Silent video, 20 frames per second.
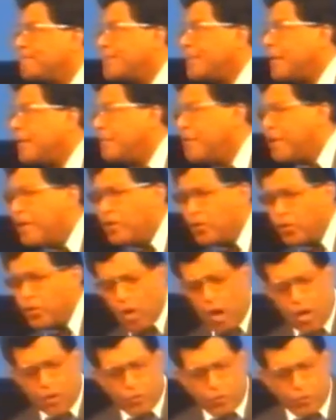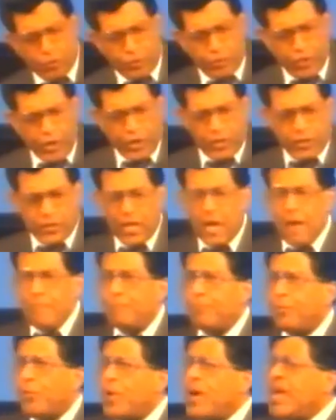Then there's also just
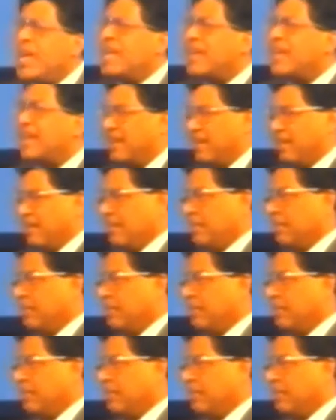praying.